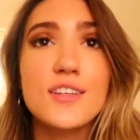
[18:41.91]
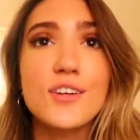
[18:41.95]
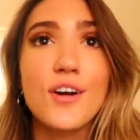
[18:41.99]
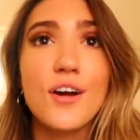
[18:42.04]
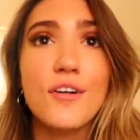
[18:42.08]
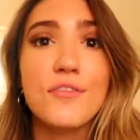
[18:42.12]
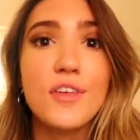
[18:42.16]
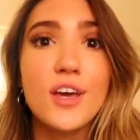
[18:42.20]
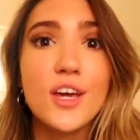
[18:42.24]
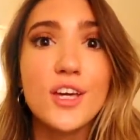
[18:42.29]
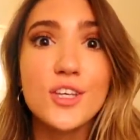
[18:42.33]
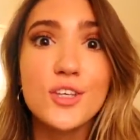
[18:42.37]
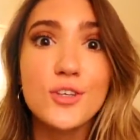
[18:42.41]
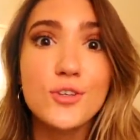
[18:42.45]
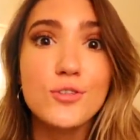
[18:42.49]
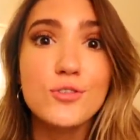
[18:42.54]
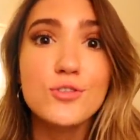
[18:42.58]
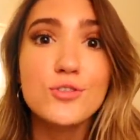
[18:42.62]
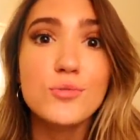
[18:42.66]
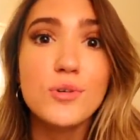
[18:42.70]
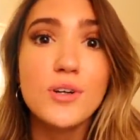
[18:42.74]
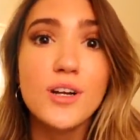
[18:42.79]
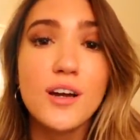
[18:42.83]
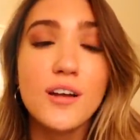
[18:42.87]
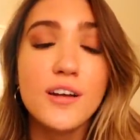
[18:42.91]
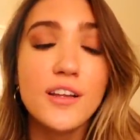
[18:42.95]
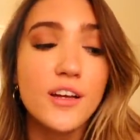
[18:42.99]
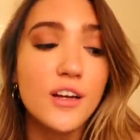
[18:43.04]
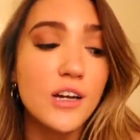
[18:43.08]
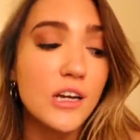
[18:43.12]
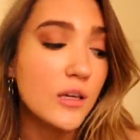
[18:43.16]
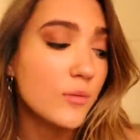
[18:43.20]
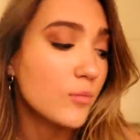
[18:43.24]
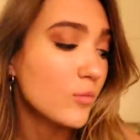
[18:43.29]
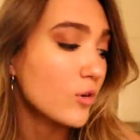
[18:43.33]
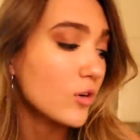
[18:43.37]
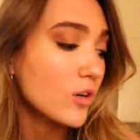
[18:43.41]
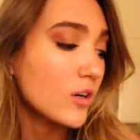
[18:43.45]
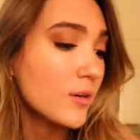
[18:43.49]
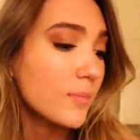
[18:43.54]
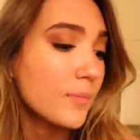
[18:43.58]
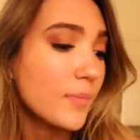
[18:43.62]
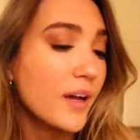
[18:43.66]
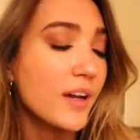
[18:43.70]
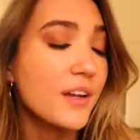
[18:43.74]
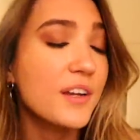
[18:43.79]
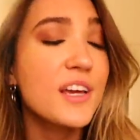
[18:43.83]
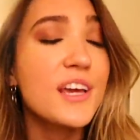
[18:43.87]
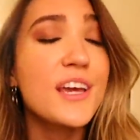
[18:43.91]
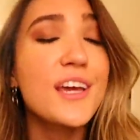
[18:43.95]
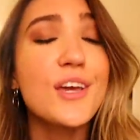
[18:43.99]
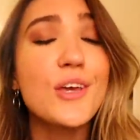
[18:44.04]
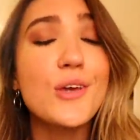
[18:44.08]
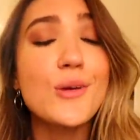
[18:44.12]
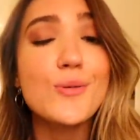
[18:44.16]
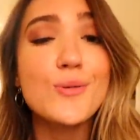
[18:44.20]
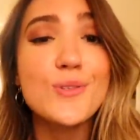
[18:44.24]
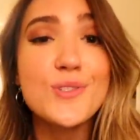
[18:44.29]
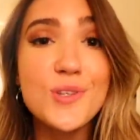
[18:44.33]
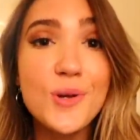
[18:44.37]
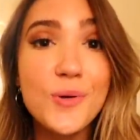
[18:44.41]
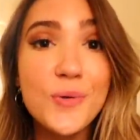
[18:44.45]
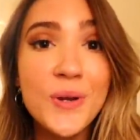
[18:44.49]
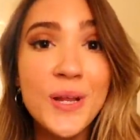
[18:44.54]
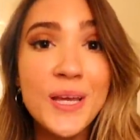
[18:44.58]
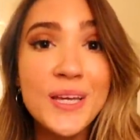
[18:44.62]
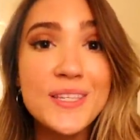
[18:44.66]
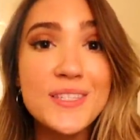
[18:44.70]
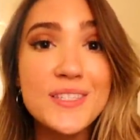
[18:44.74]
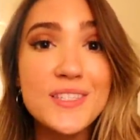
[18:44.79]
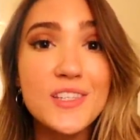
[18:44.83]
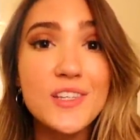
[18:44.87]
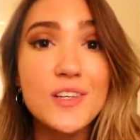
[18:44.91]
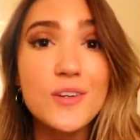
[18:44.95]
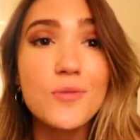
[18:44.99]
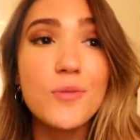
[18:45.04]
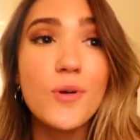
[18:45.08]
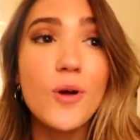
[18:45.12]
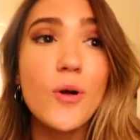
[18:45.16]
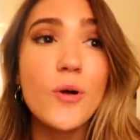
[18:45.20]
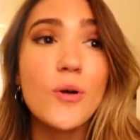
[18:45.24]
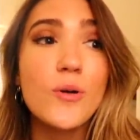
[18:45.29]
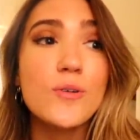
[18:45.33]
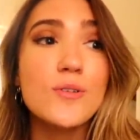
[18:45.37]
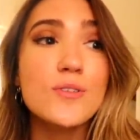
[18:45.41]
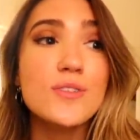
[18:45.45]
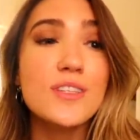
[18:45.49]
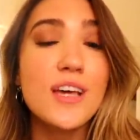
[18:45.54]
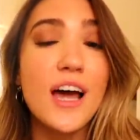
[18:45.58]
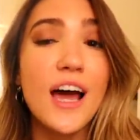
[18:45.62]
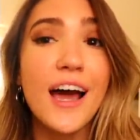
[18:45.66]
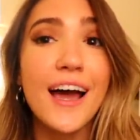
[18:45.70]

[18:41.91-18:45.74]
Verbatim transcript: I don't have that huge one on here anymore, but it was so nice seeing Rose.